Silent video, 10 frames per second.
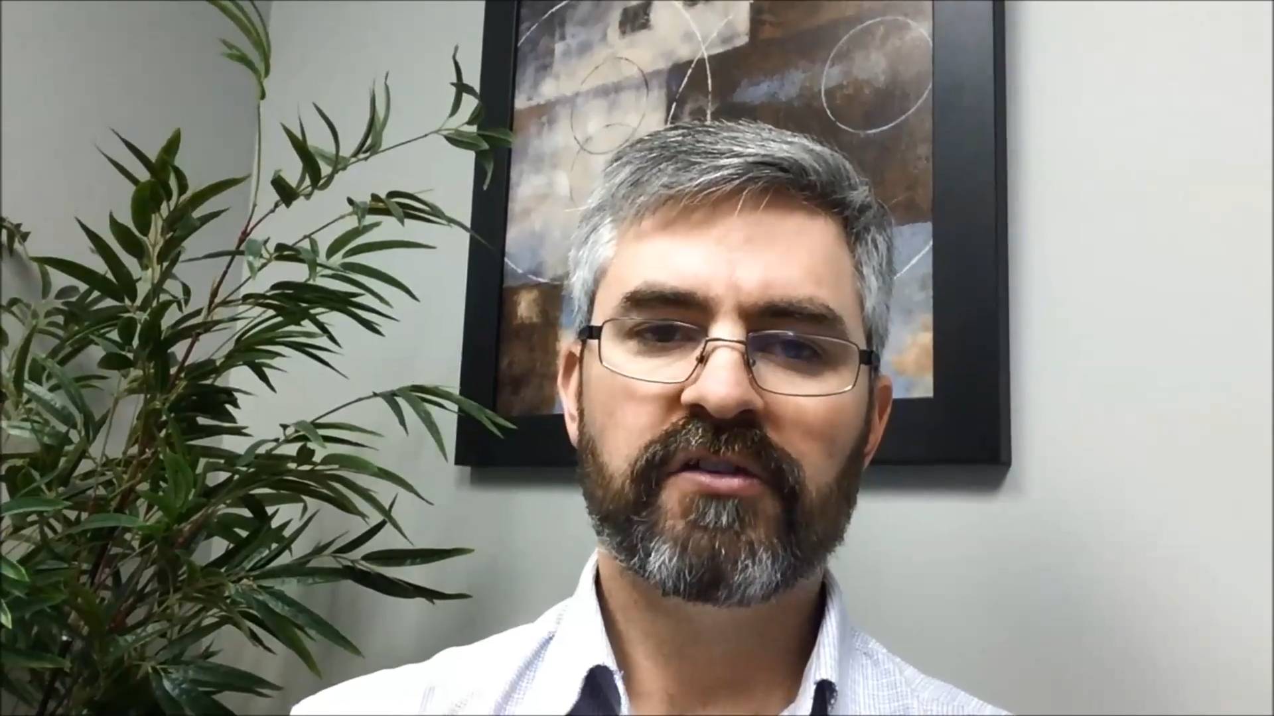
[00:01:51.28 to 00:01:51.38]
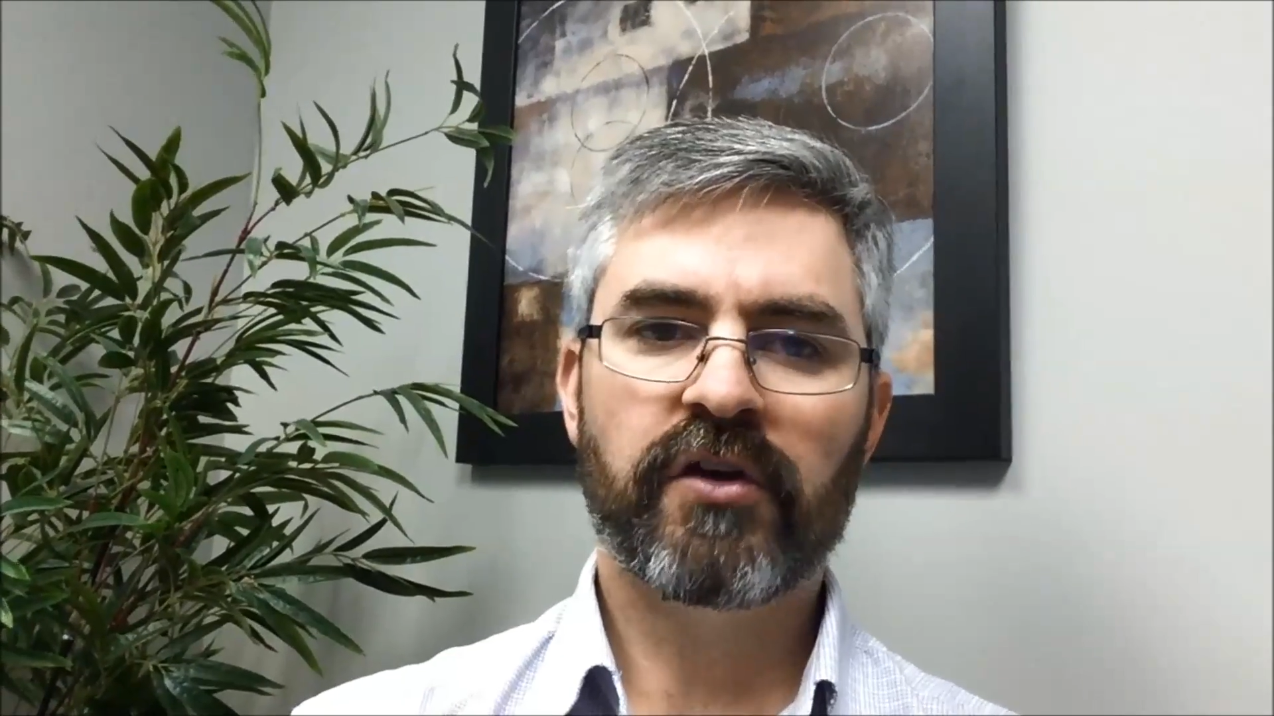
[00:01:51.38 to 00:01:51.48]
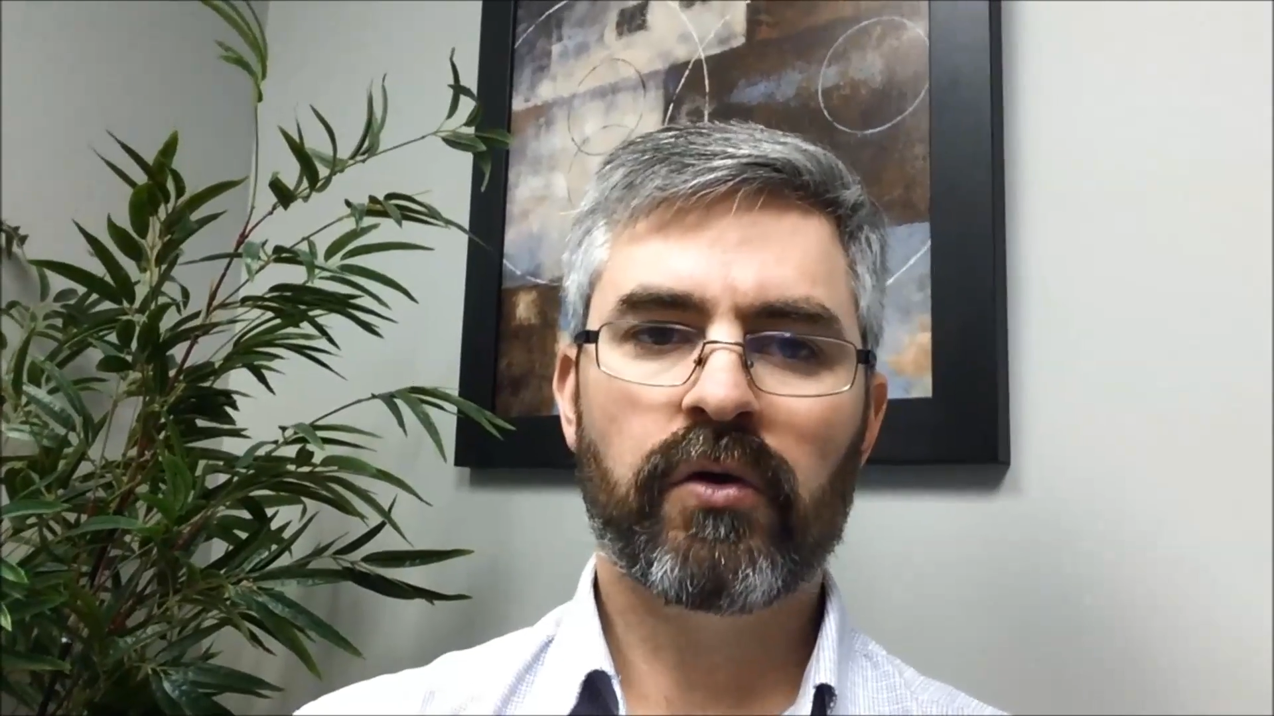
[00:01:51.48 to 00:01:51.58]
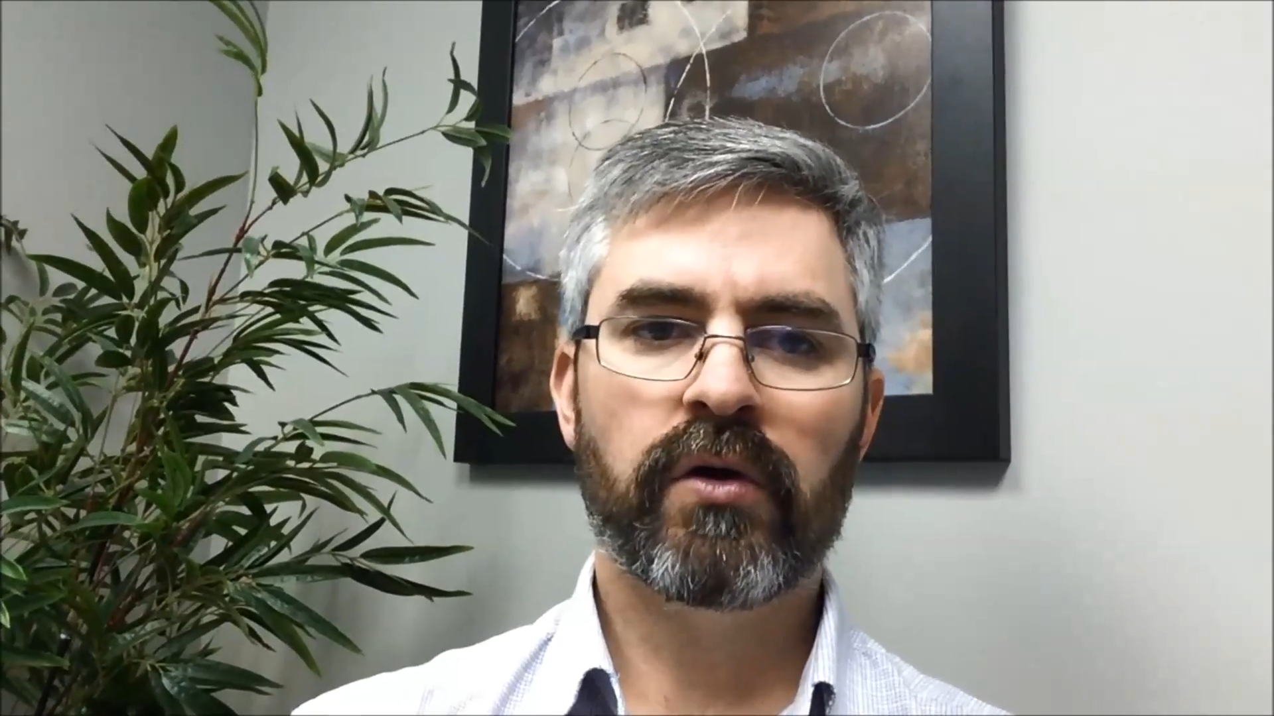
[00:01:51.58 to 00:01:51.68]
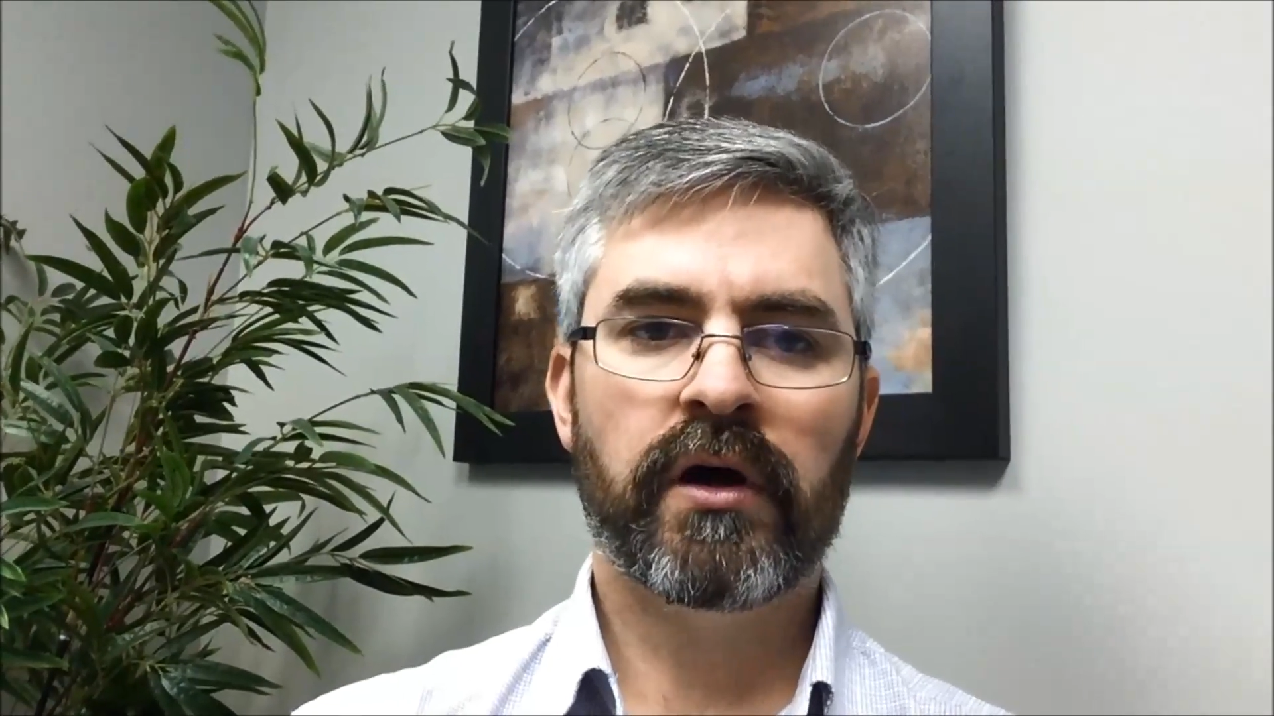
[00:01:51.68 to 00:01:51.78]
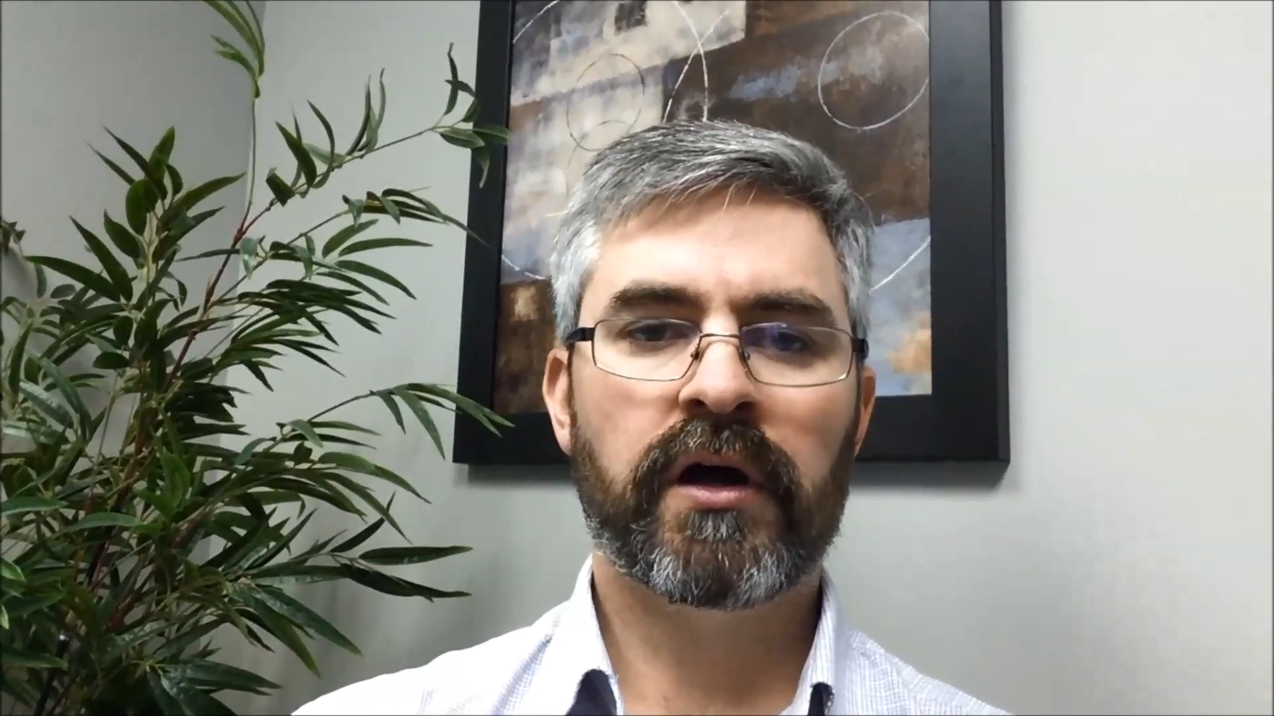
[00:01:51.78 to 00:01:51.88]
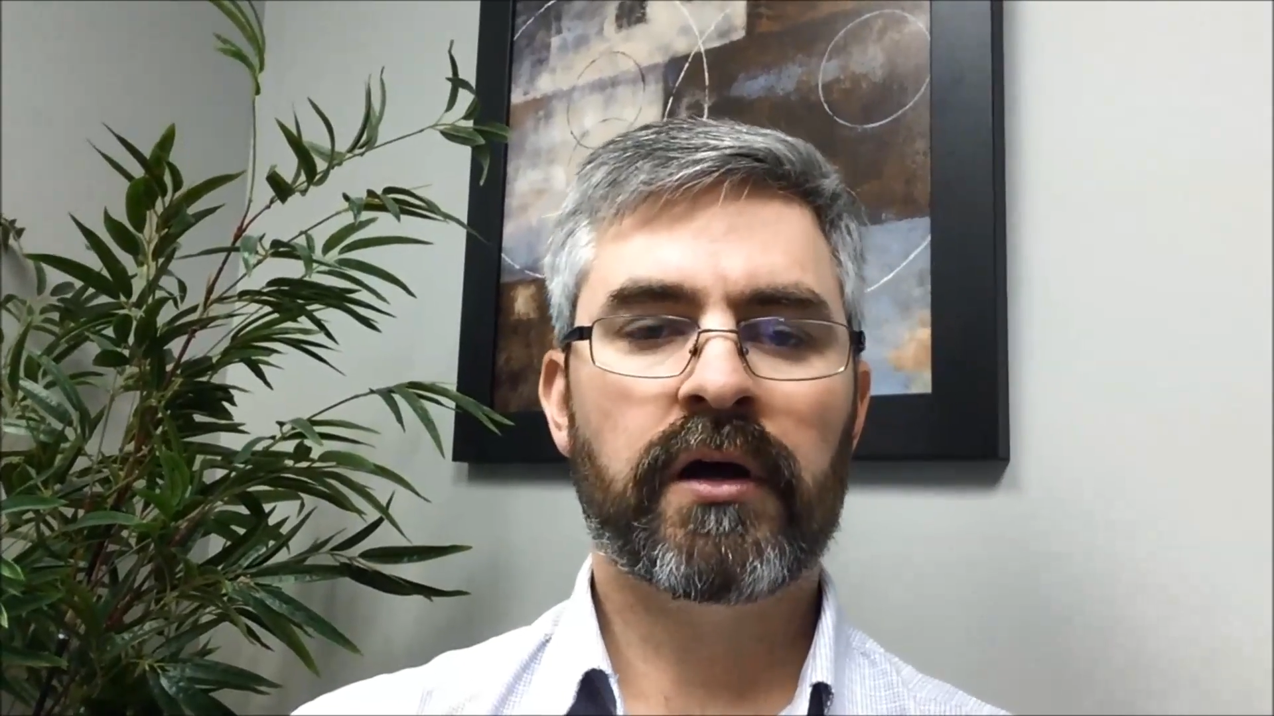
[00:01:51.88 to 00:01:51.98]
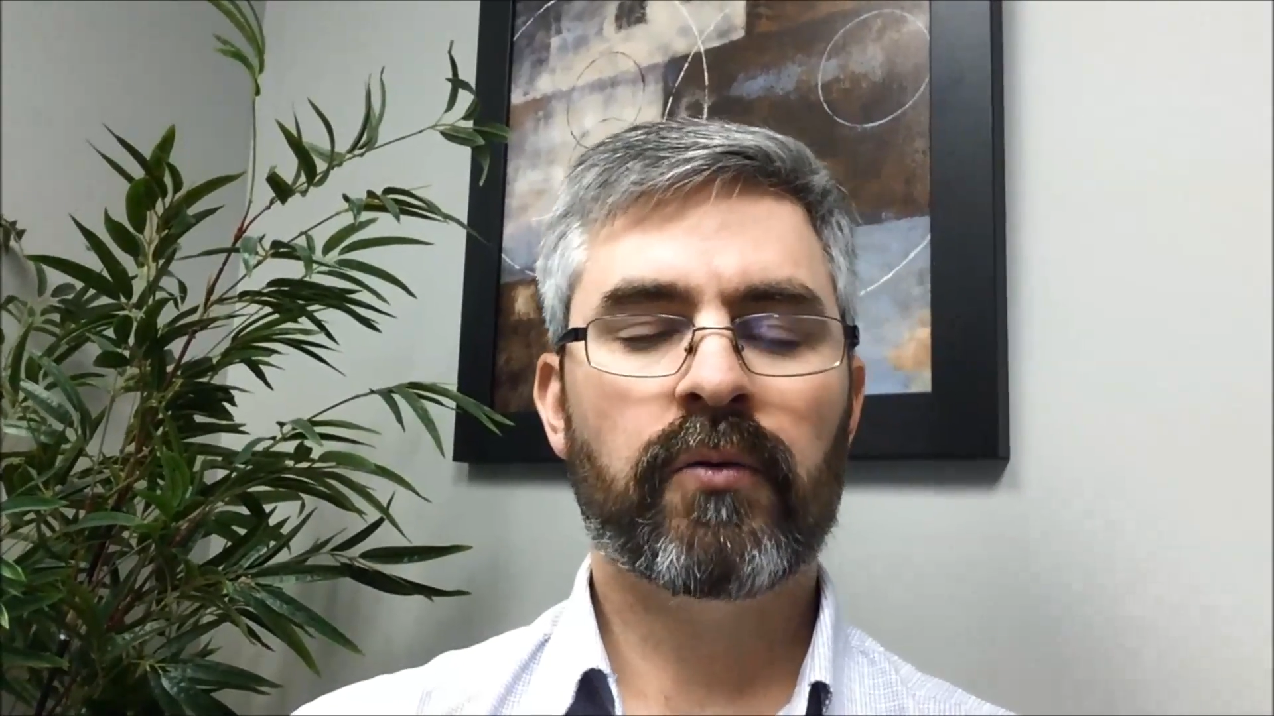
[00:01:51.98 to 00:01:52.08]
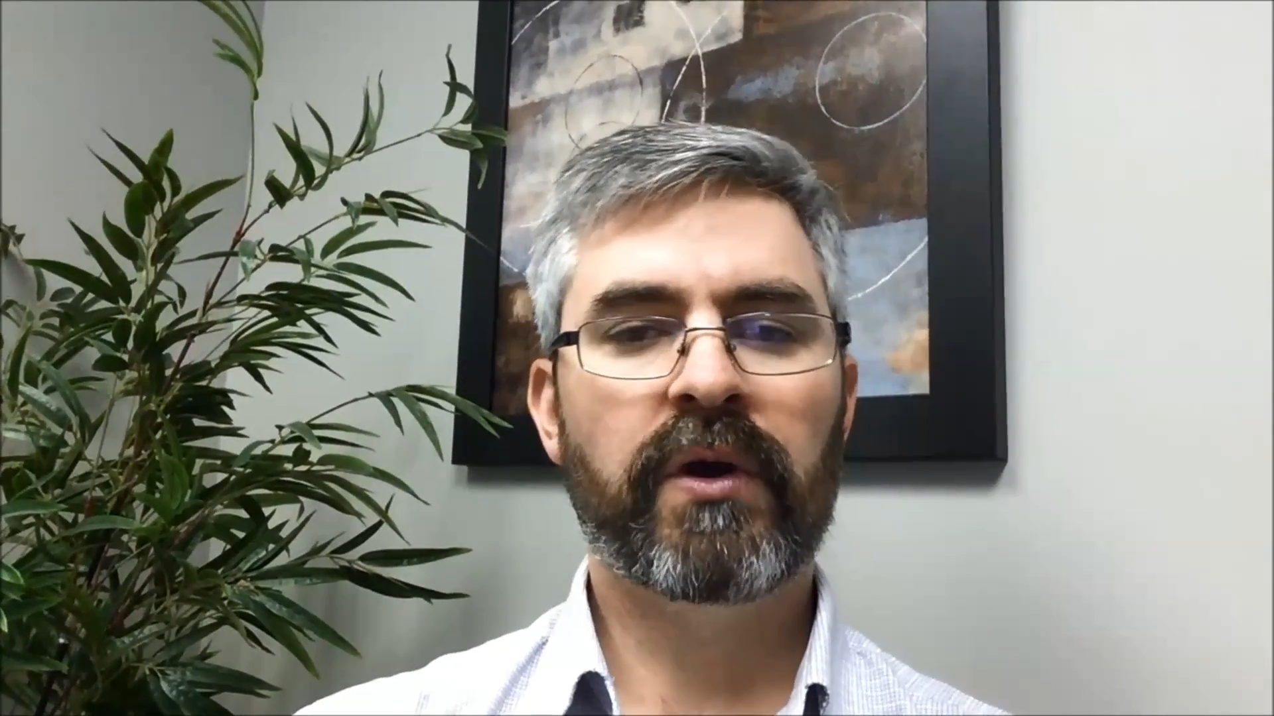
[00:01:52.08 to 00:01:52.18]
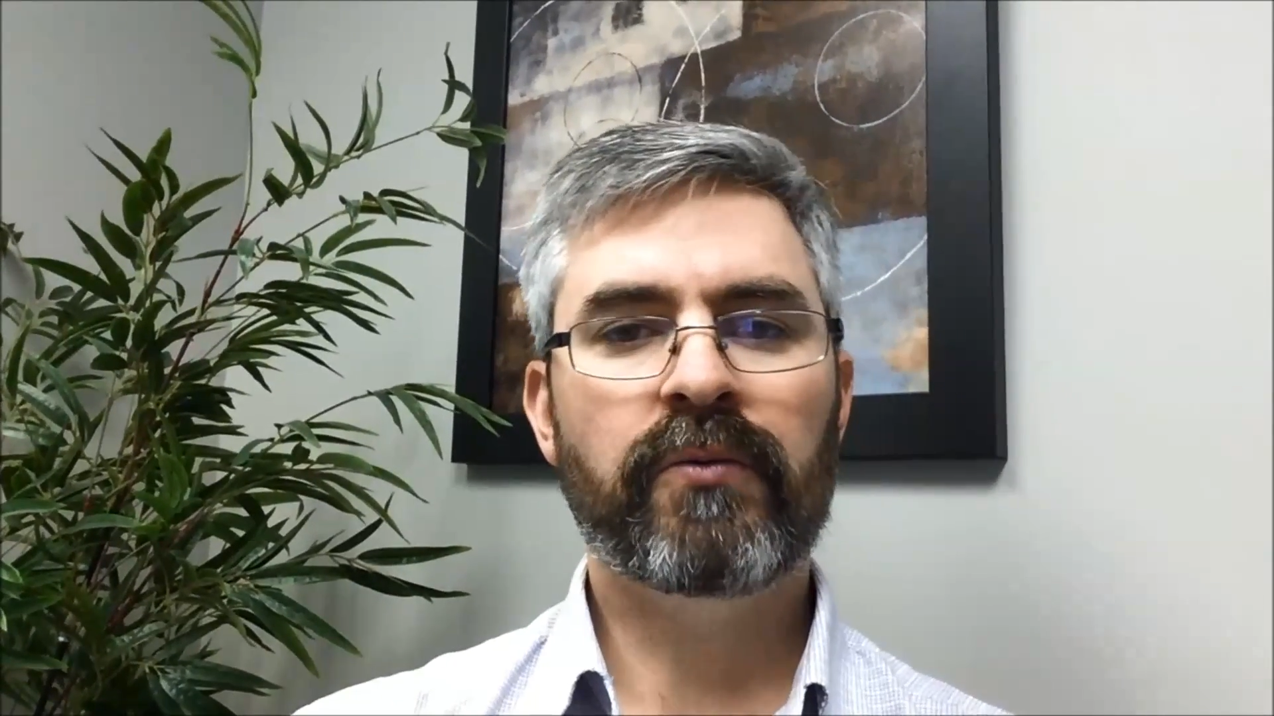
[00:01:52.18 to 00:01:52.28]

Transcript: So